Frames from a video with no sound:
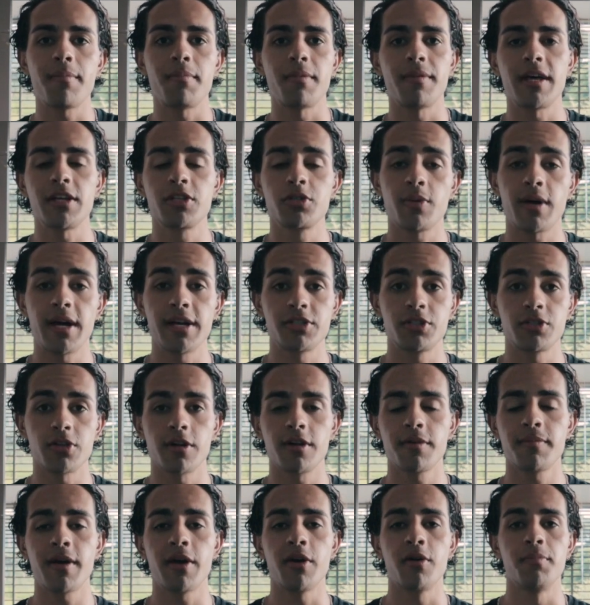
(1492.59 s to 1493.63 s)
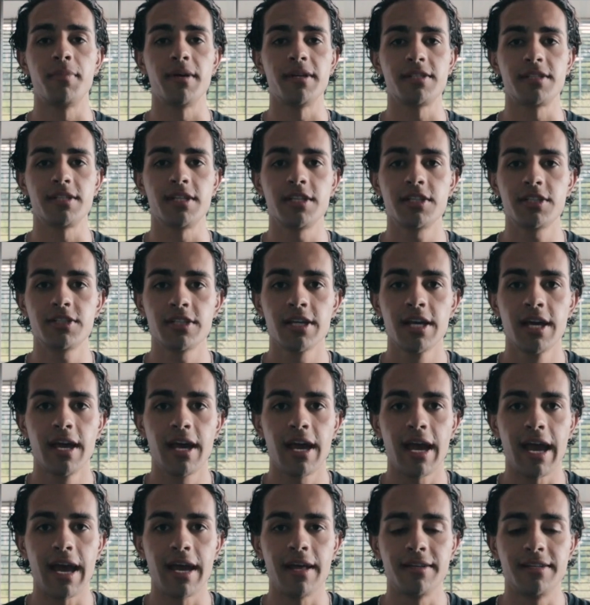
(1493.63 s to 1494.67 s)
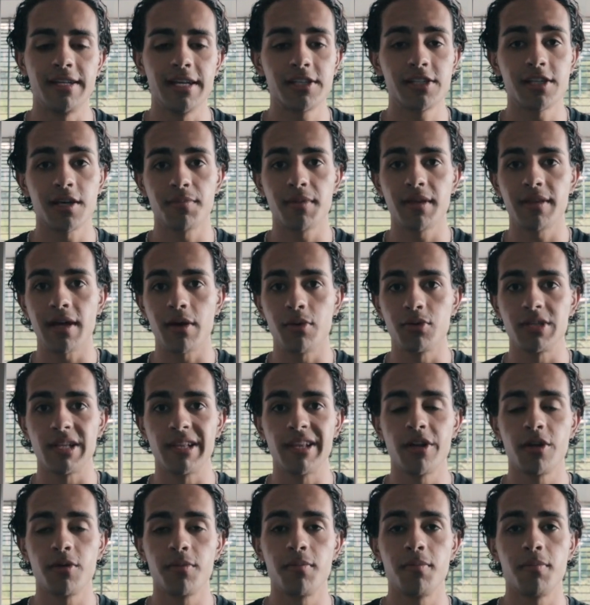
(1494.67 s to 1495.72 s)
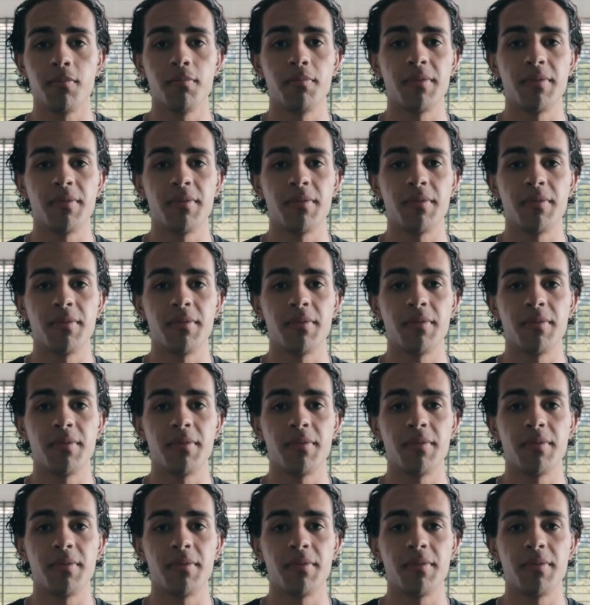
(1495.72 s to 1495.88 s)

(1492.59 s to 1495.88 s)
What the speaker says: And that's why I started my own business and did something that was a little